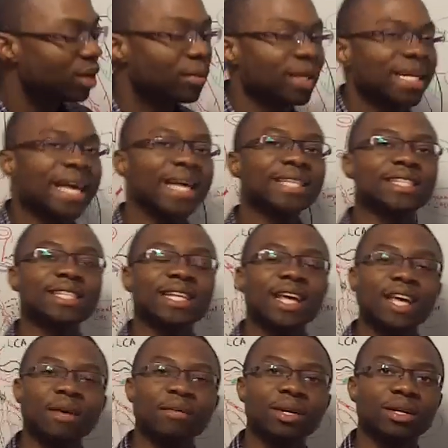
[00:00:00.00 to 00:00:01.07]
put them on ACE
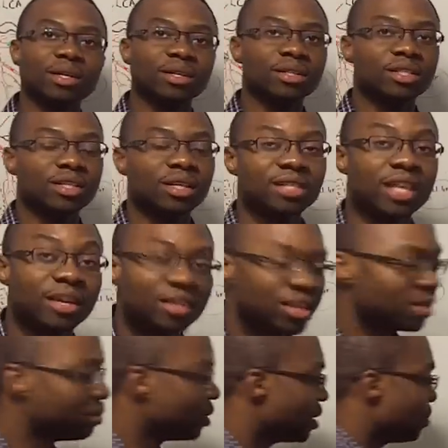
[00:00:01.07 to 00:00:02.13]
inhibitors because
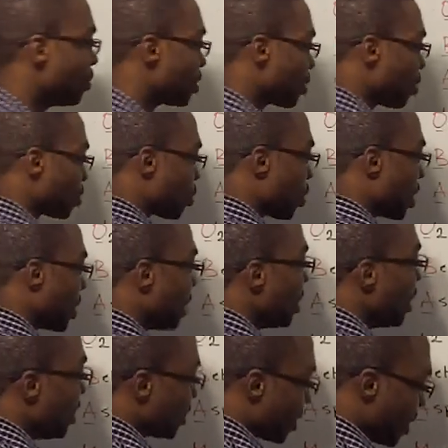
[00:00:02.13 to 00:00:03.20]
ACE inhibitors also gonna
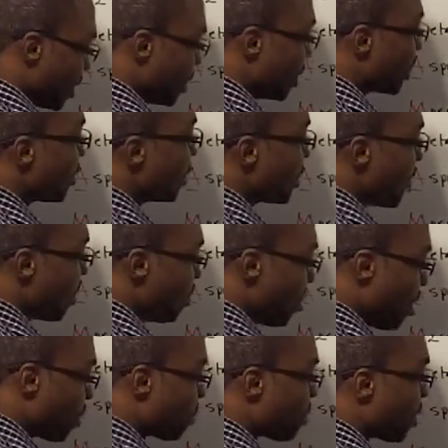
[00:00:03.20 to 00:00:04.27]
it's gonna decrease their
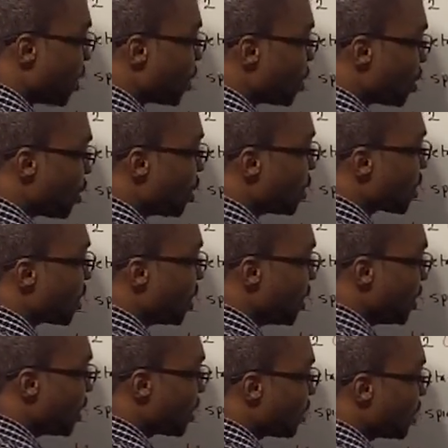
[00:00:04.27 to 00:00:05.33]
blood pressure, it's
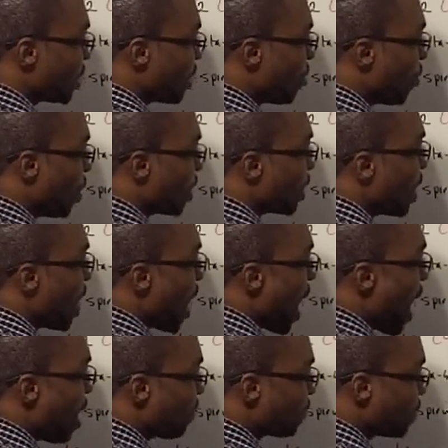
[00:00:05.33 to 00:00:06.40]
gonna decrease their what
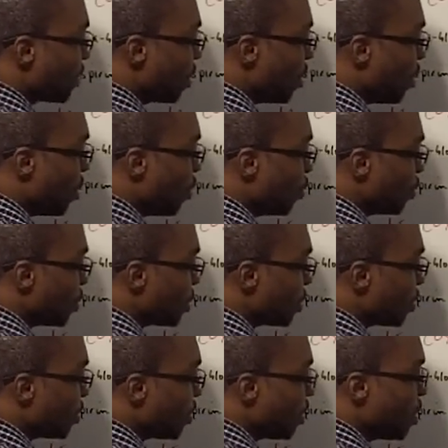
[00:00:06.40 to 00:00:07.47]
afterload,
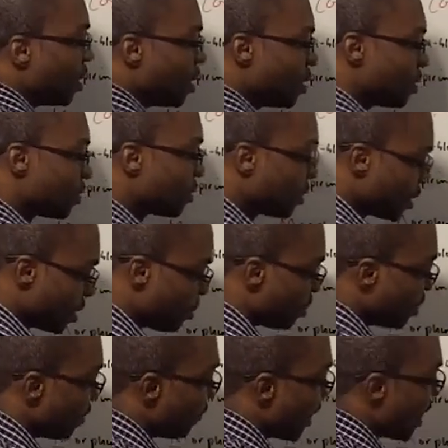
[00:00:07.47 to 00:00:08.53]

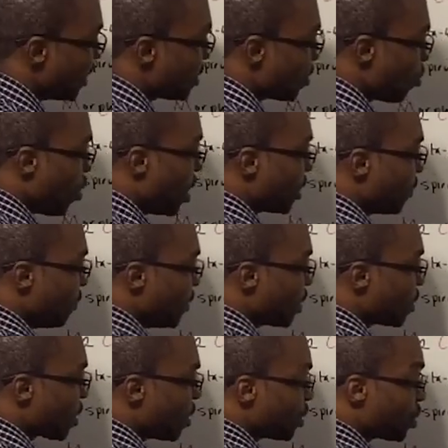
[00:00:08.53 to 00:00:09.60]
prevents what
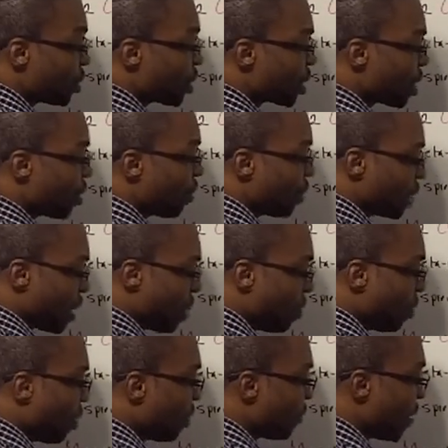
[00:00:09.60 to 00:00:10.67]
vasoconstriction of their
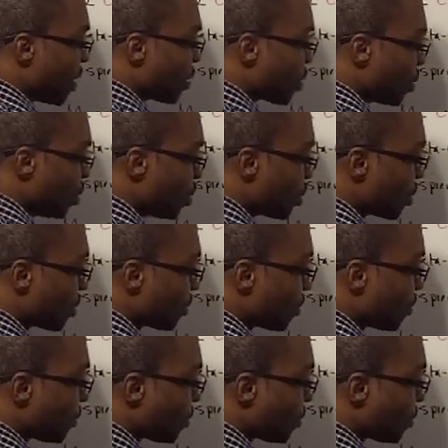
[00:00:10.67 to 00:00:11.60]
blood vessels,